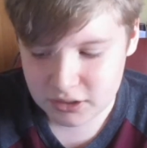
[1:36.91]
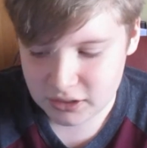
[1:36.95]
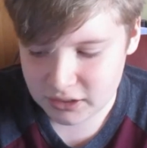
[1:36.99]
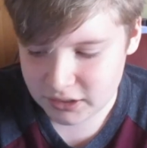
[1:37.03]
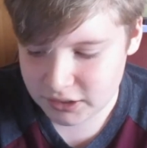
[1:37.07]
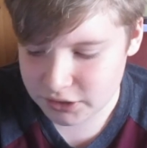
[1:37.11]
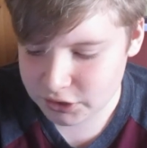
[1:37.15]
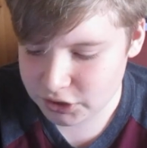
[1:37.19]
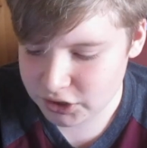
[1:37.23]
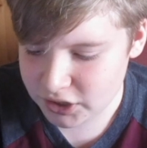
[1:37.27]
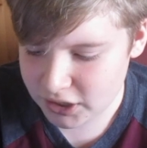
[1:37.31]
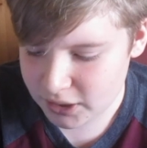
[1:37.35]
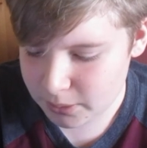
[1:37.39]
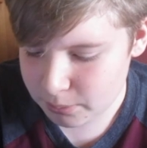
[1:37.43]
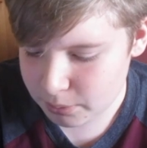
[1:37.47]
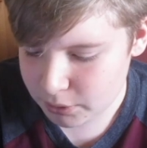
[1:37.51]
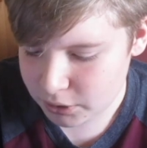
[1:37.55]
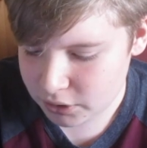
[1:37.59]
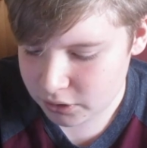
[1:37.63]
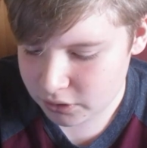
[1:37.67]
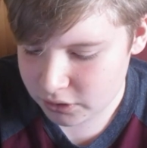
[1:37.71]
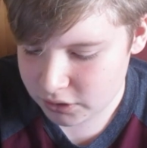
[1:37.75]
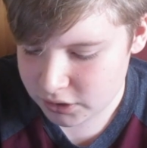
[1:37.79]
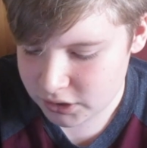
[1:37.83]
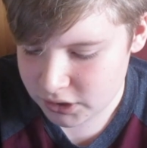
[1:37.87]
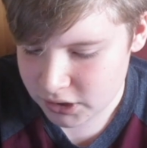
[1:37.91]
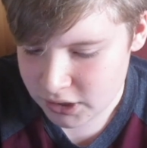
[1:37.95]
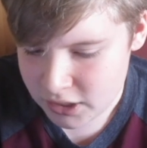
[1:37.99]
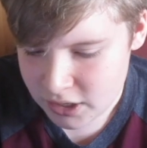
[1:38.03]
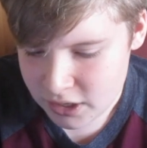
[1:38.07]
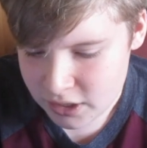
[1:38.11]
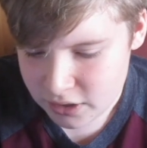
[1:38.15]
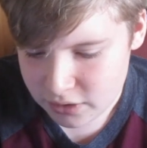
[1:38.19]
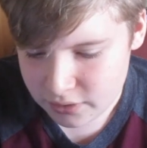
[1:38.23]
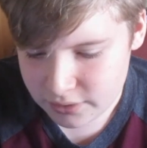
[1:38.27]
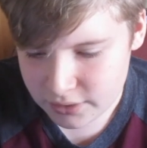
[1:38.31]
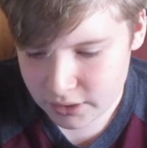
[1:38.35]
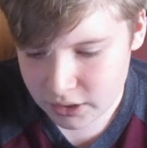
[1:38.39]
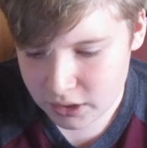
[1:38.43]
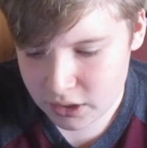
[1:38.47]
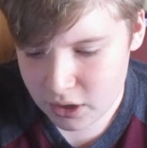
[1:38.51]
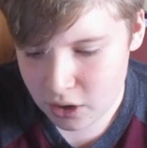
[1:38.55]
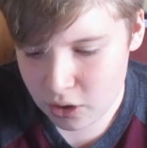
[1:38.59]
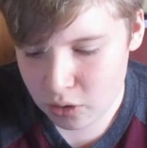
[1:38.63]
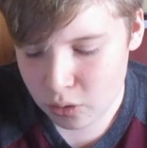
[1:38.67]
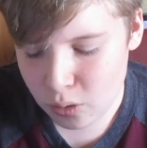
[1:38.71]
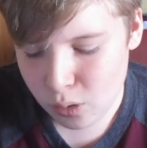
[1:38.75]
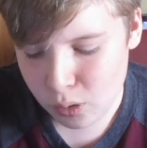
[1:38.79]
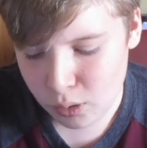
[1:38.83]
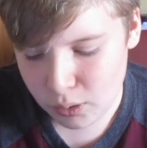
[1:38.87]
clean sheet because the
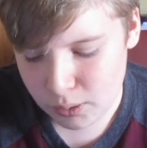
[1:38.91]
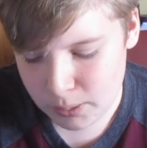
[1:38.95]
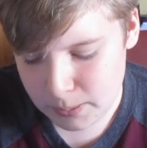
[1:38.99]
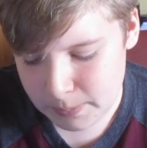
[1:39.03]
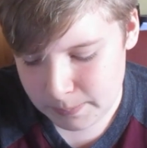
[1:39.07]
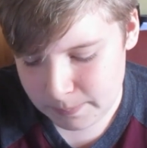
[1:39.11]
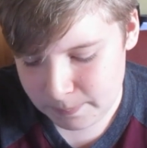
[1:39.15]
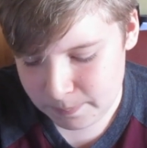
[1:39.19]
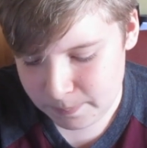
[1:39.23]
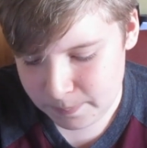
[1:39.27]
goal,